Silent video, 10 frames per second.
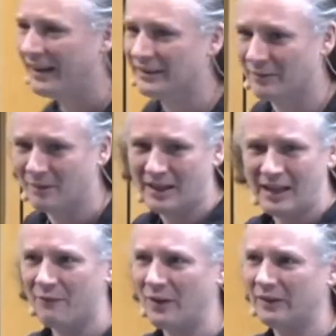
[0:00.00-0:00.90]
him,
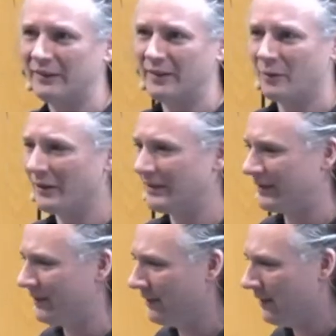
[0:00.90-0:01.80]
he felt that there
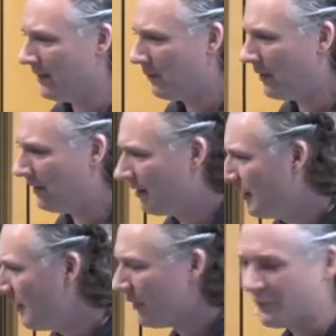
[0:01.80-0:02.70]
was,
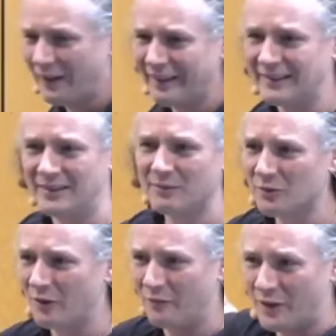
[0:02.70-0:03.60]
it felt like some
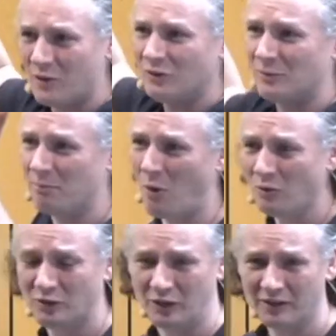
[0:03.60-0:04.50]
sort of huge
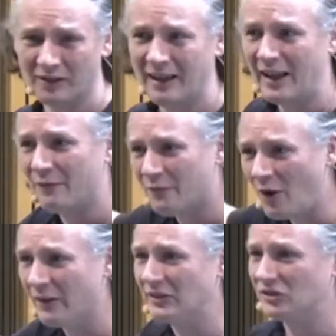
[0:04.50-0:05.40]
boulder had
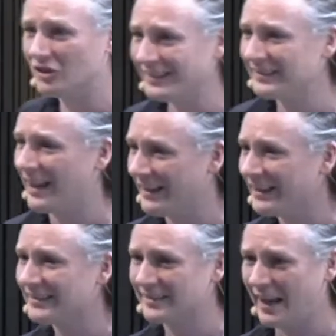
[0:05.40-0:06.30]
fallen just on
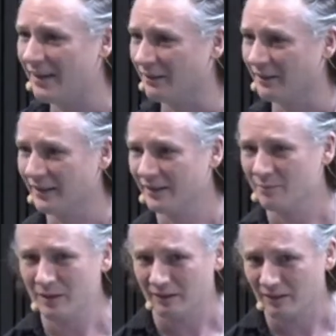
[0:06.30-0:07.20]
his tail in the
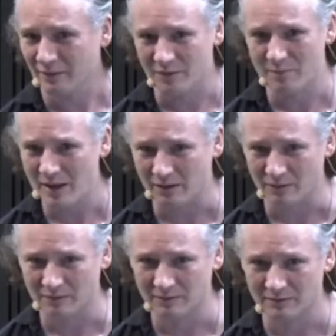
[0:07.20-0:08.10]
middle of the
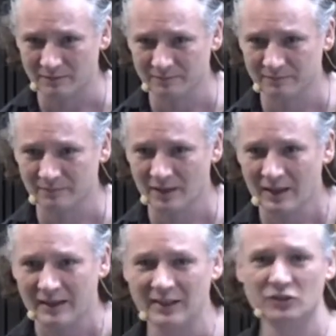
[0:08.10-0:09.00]
meadow.
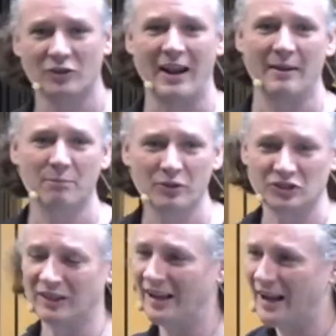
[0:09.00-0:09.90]
He tried
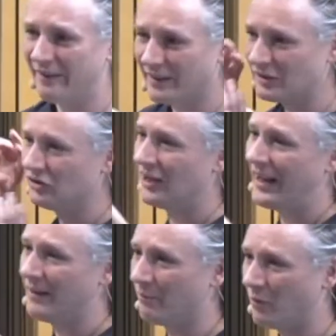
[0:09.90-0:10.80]
pushing on this
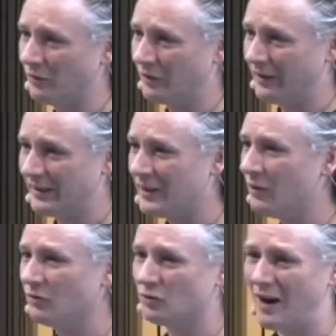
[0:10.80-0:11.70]
giant boulder, this
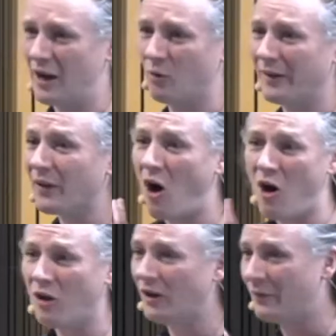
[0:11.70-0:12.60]
huge rock, with
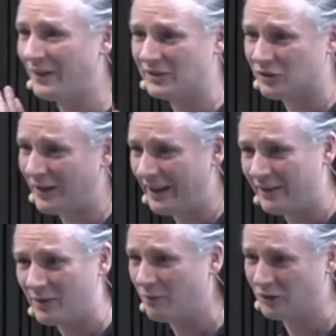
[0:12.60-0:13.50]
all of his
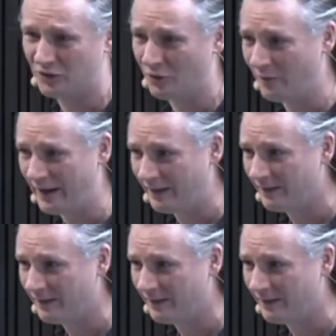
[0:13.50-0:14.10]
strength to push it away.